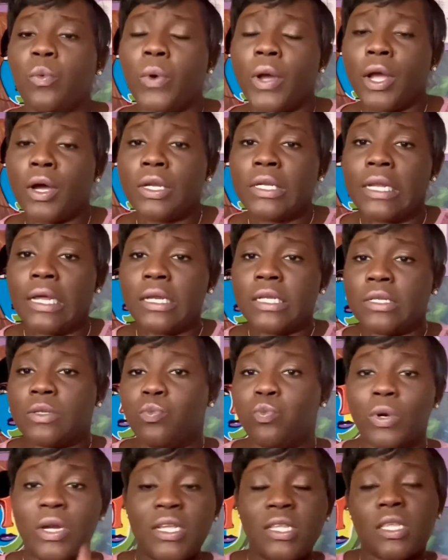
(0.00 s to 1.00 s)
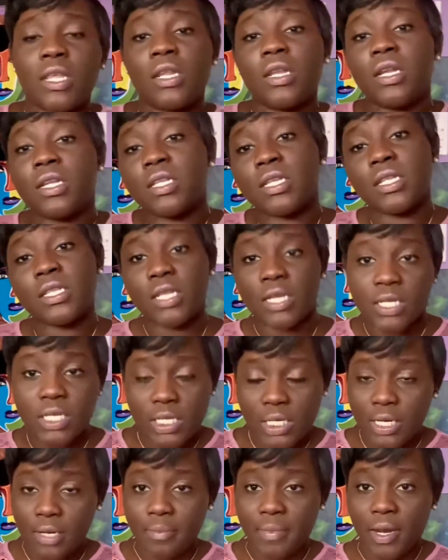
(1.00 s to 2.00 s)
let's resend it to this
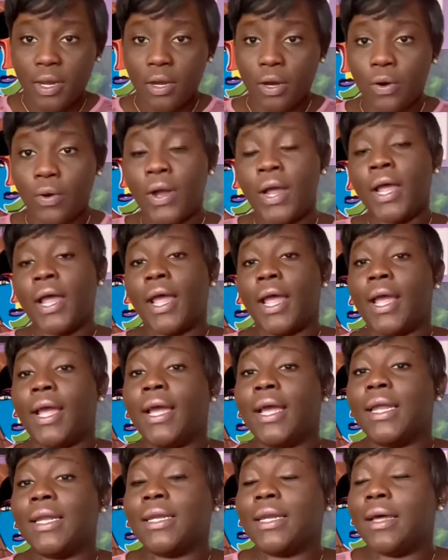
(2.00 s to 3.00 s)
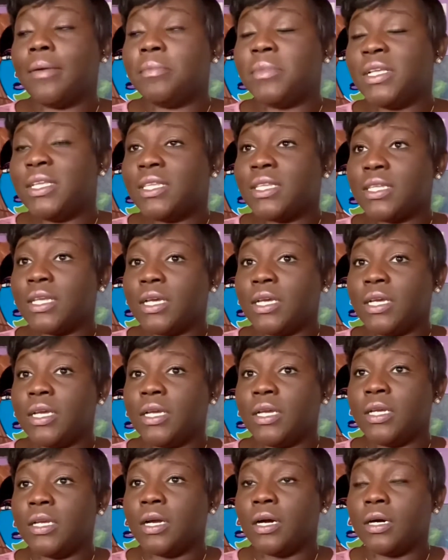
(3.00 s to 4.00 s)
email and let me
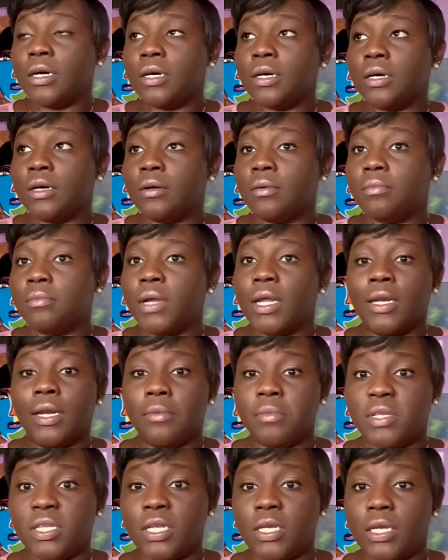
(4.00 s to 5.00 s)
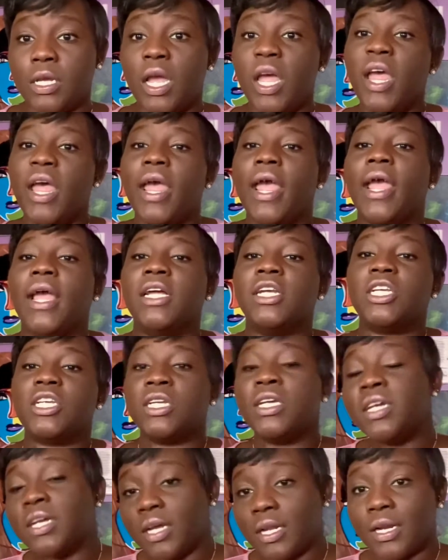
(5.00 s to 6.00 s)
see. And she
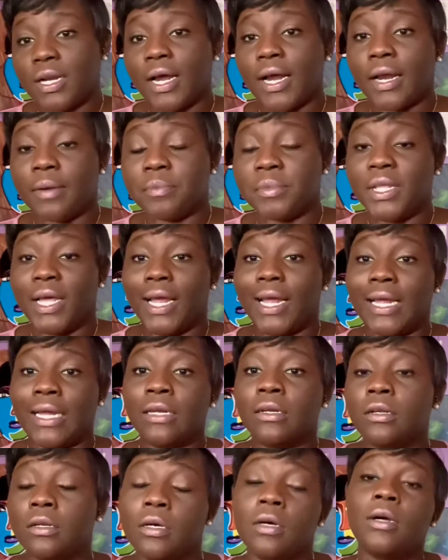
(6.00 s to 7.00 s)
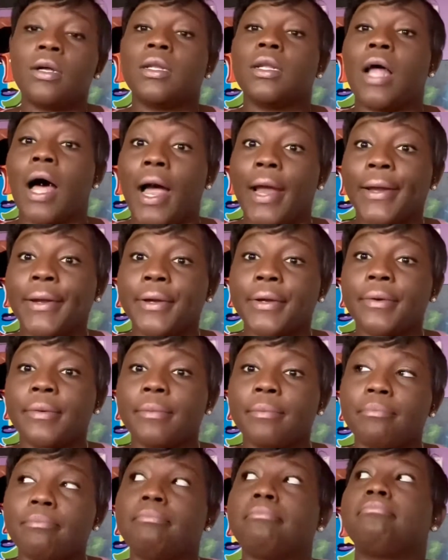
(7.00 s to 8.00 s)
claimed that it looked like
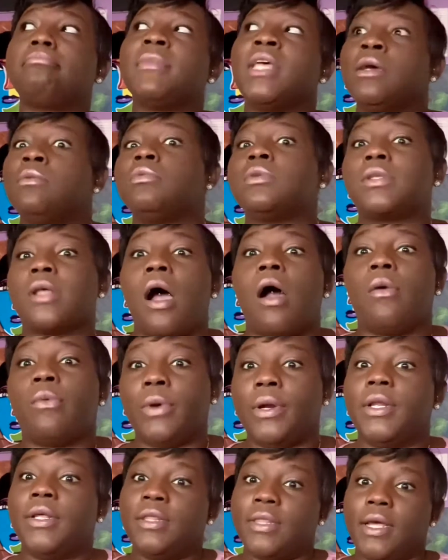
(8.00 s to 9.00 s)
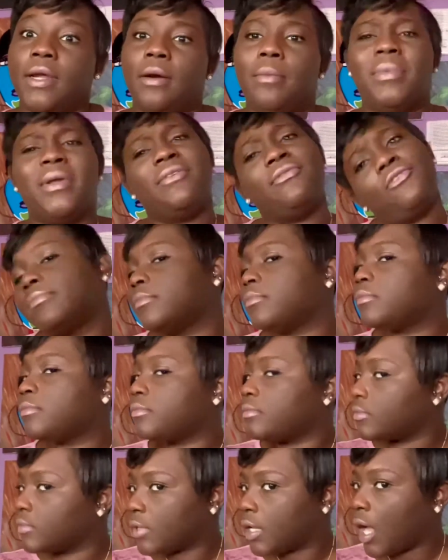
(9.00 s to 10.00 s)
it was already there before.
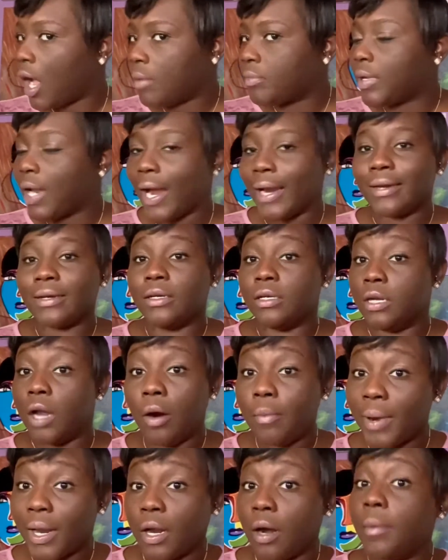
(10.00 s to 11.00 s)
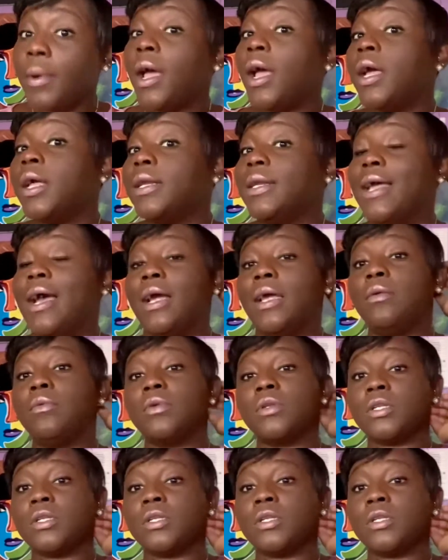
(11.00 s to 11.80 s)
I'm like, no ma'am. Now it was